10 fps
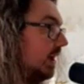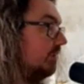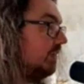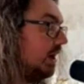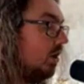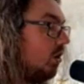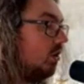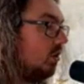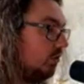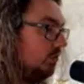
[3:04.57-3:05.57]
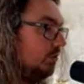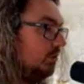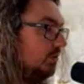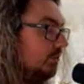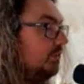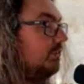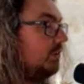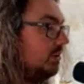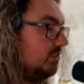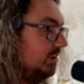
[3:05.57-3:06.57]
like if they're on Google
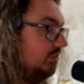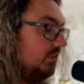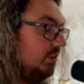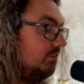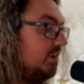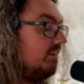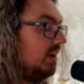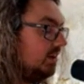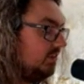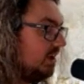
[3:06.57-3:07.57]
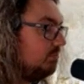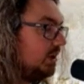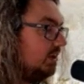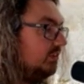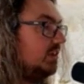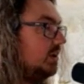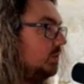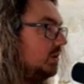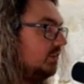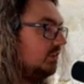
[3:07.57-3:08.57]
searching for very intent-based
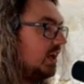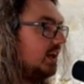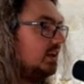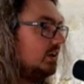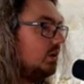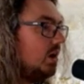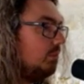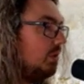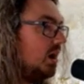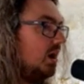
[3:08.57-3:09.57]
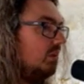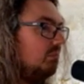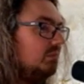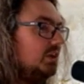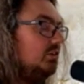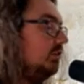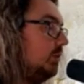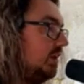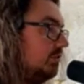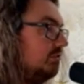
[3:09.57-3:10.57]
keywords, like, I need a
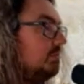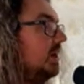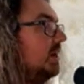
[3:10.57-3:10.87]
new engine for my